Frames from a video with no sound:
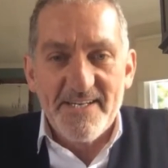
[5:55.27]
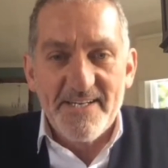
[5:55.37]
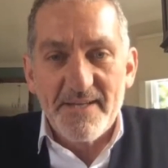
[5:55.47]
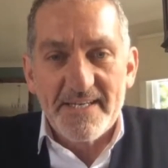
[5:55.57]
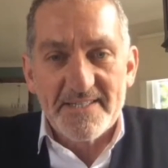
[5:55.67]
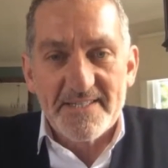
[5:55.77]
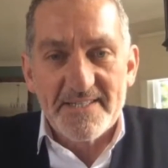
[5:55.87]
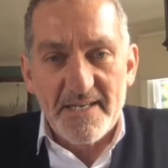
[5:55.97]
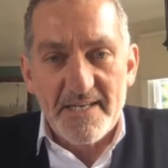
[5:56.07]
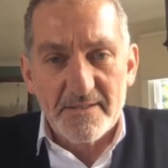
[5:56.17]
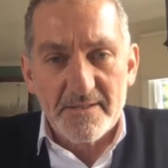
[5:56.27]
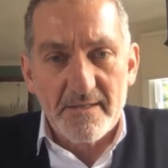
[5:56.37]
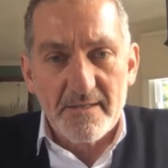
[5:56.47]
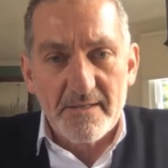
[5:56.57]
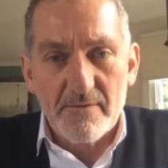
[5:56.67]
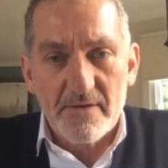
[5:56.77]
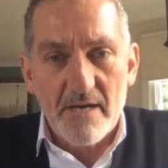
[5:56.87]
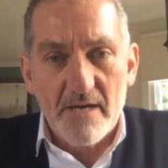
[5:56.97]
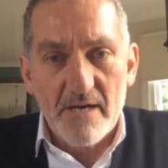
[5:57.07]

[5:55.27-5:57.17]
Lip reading: I don't think it's a single outcome.